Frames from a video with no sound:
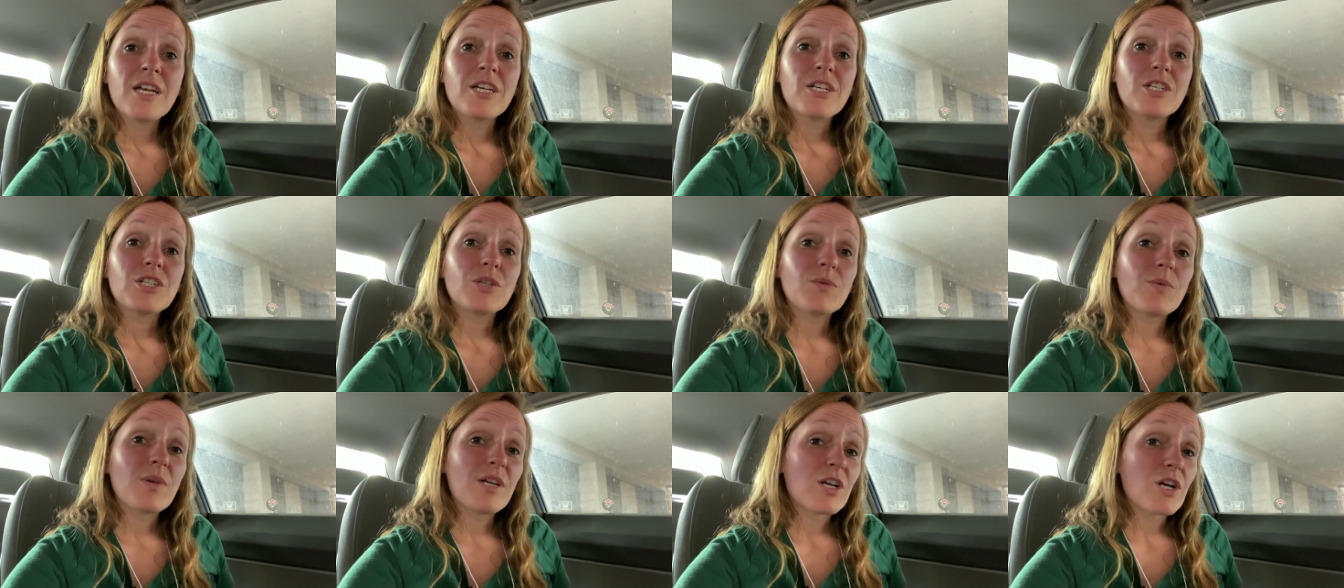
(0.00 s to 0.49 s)

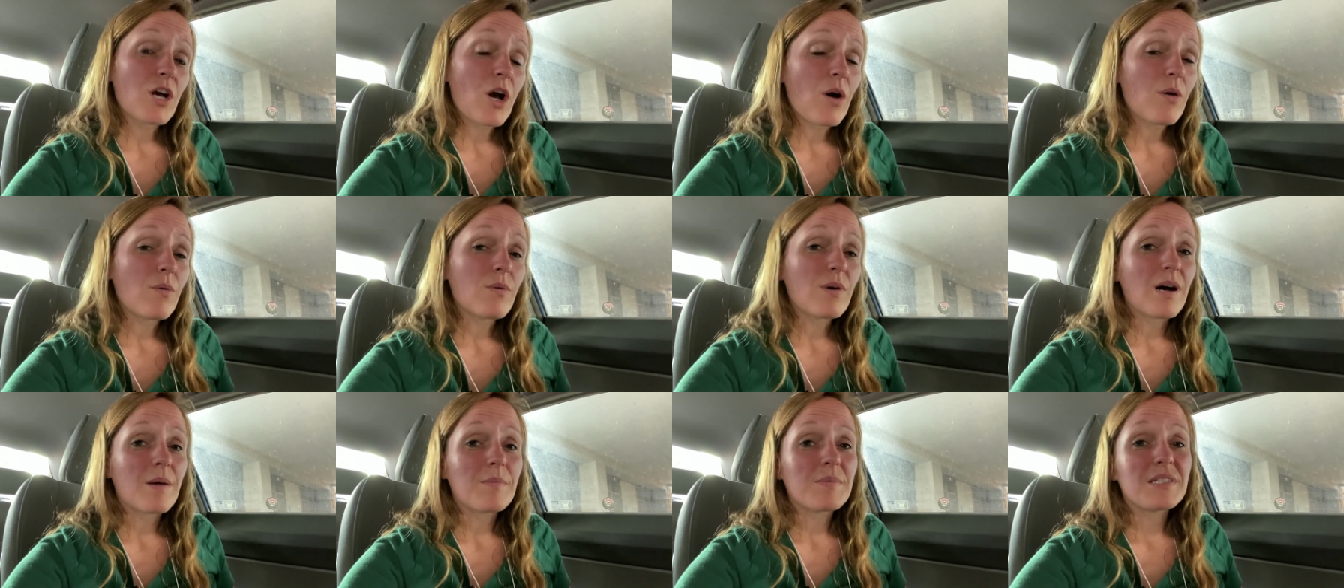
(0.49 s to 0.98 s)
doing
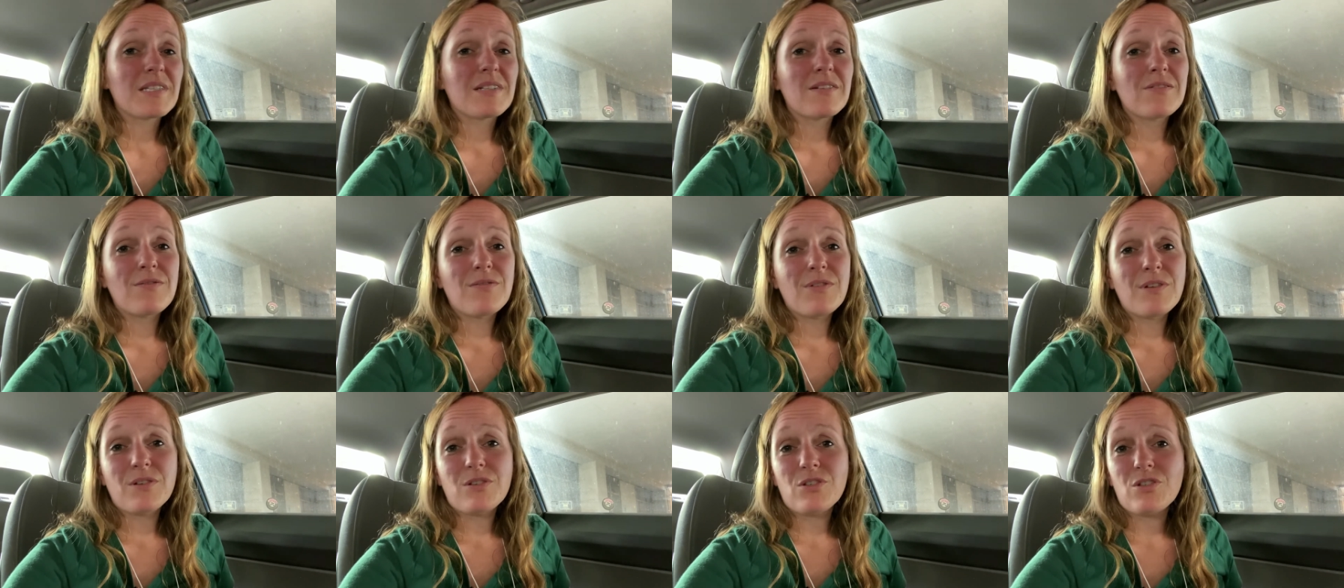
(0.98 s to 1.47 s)
co-ops
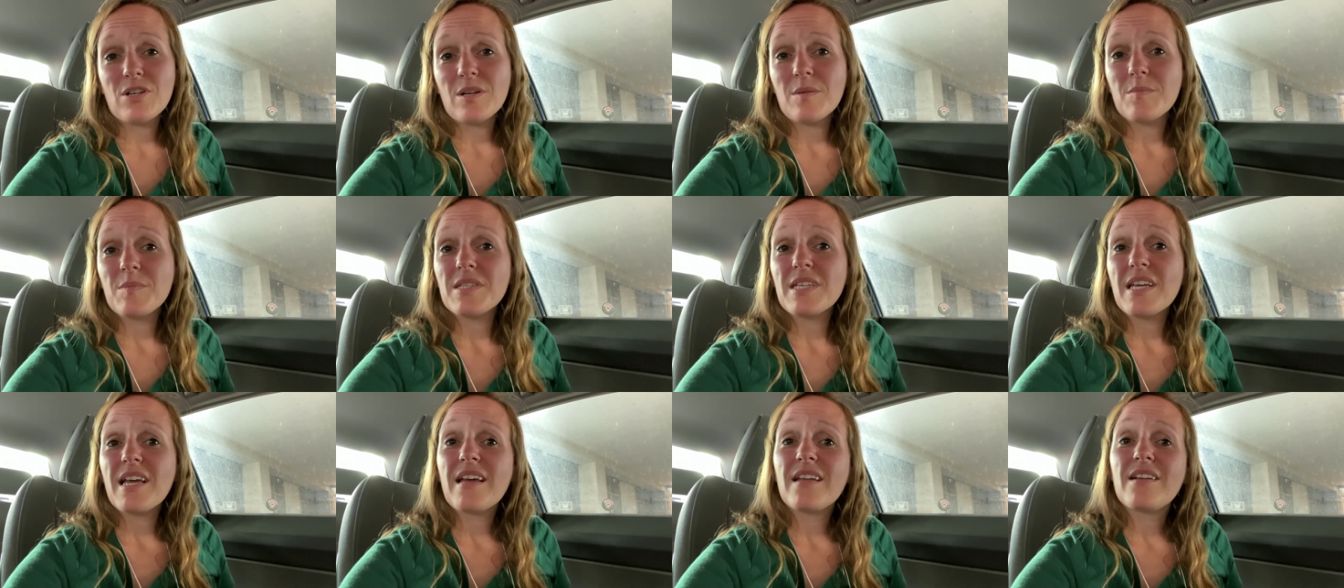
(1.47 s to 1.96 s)
and field
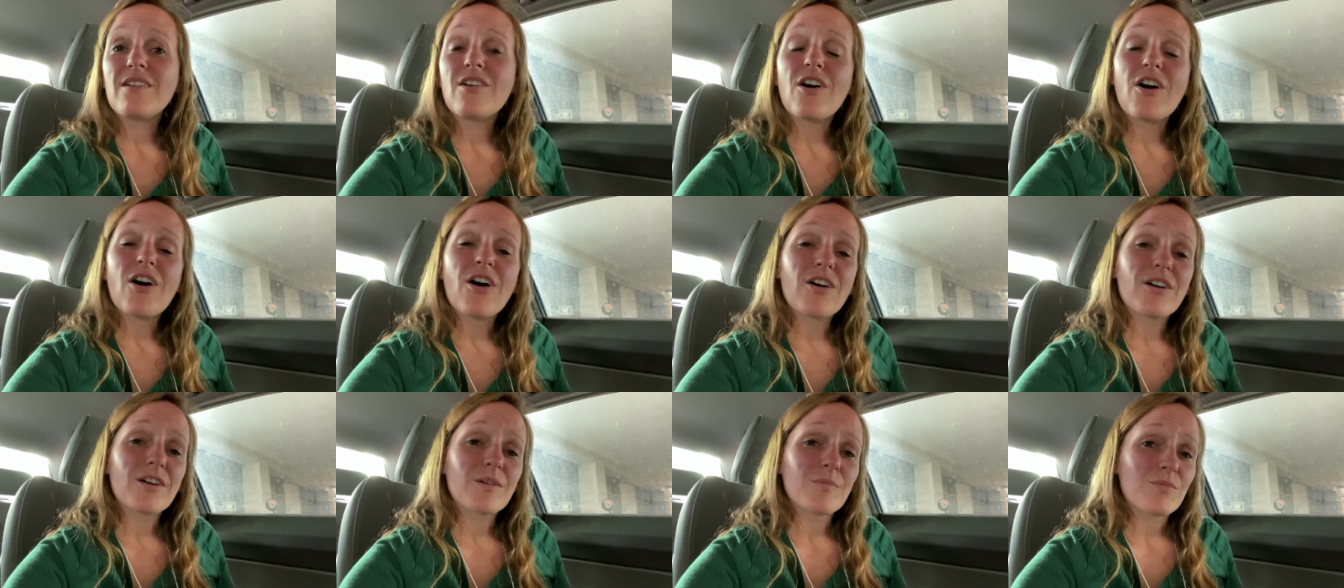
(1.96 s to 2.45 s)
trips and
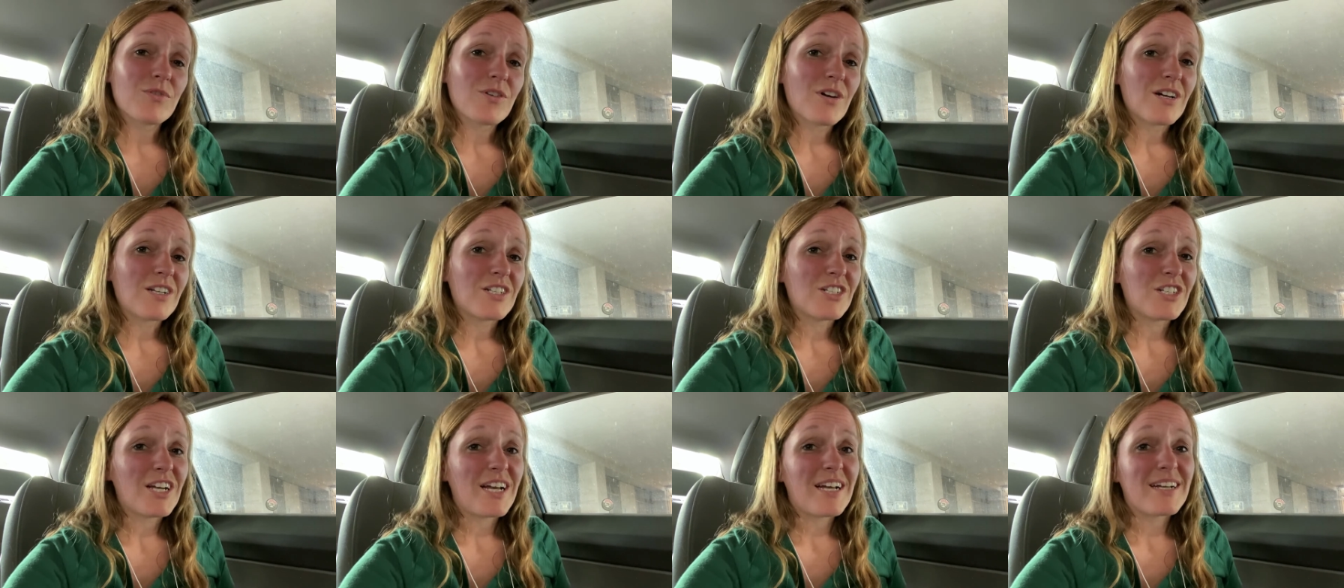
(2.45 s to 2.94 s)
art
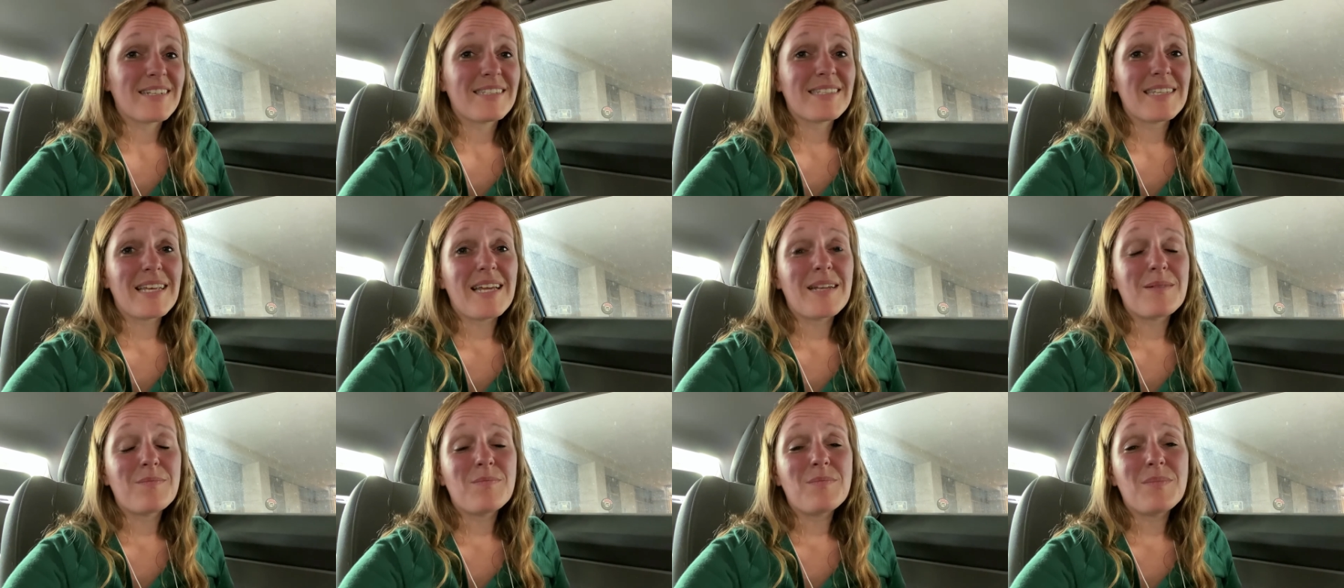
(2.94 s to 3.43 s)
projects
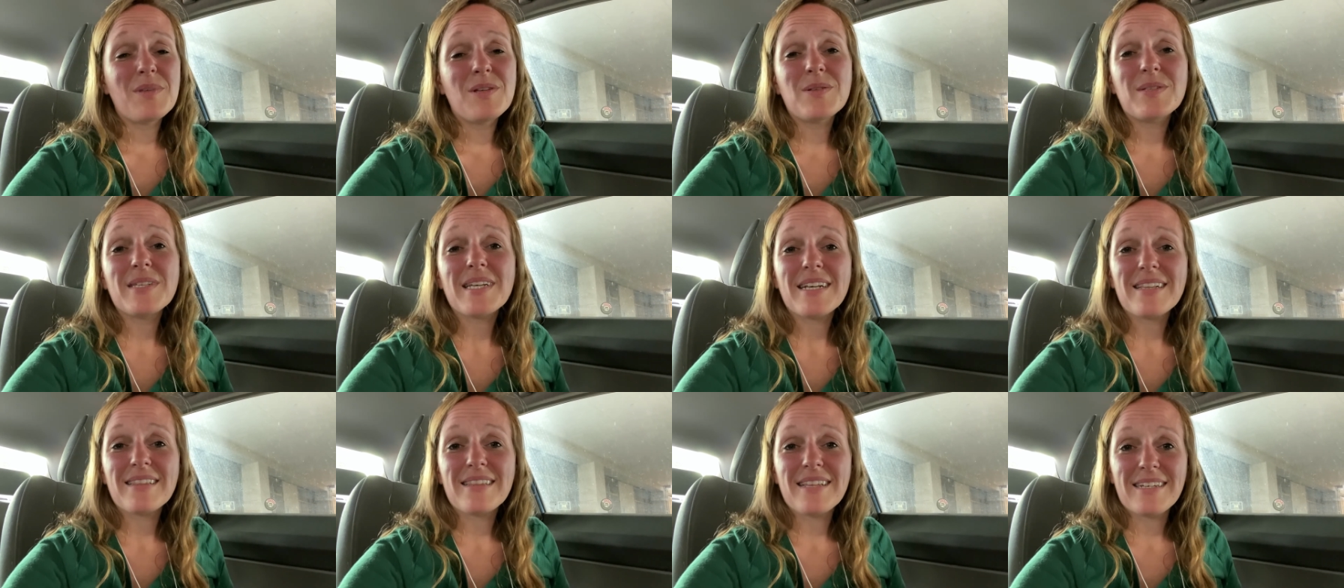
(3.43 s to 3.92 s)
and
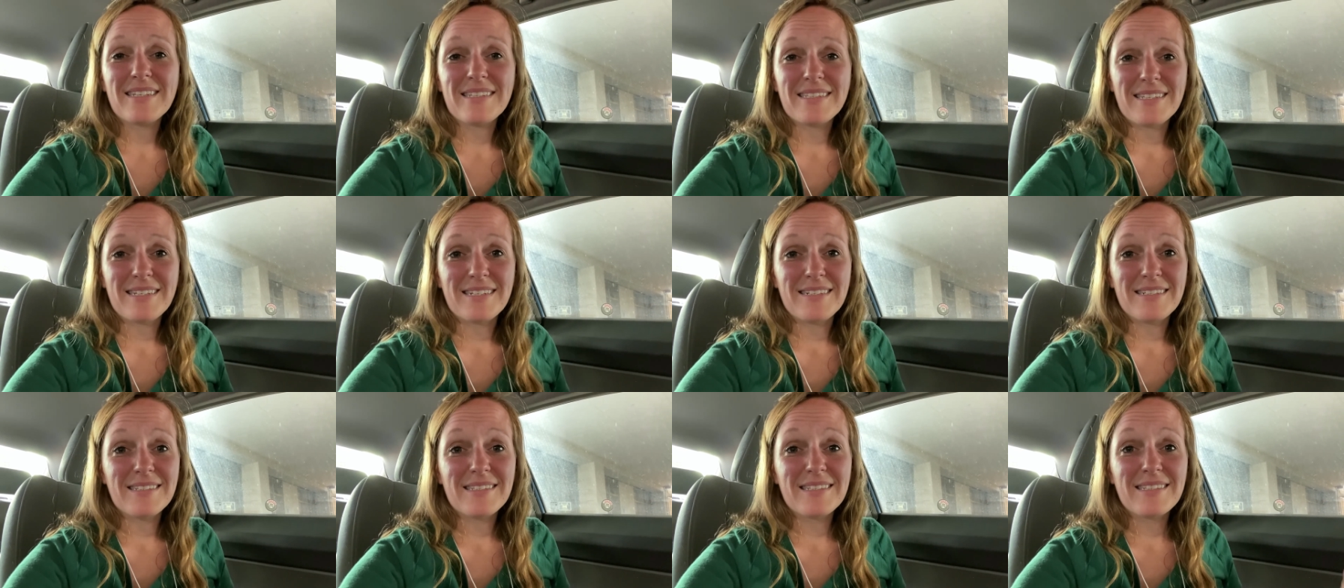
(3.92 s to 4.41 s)
music
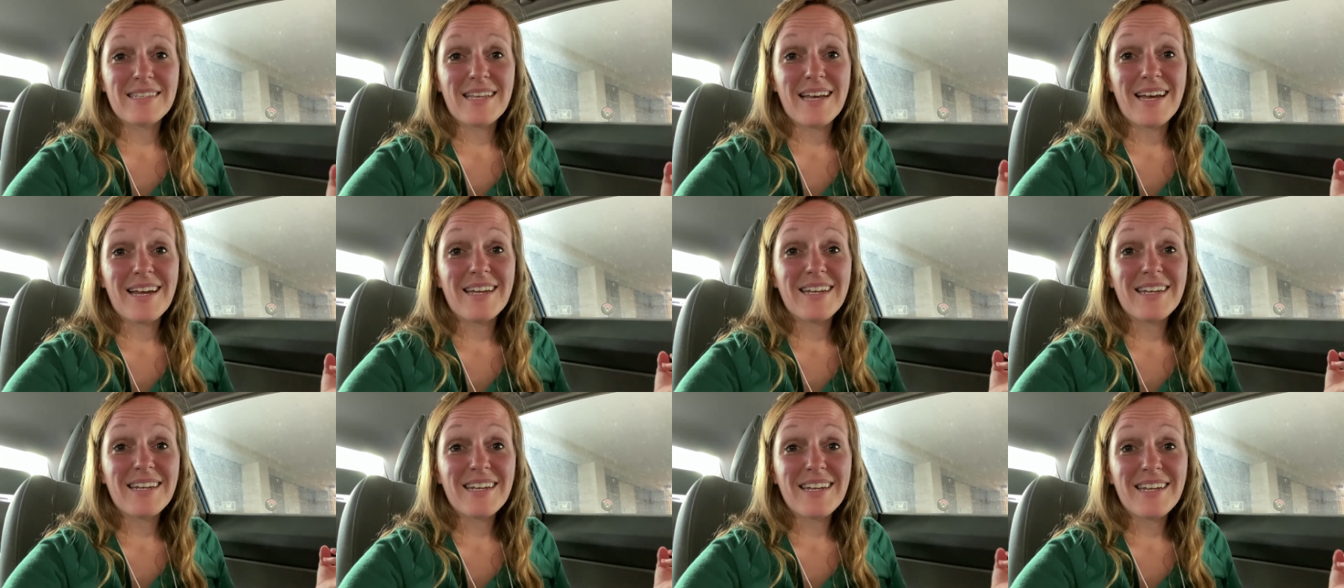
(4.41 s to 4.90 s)
lessons that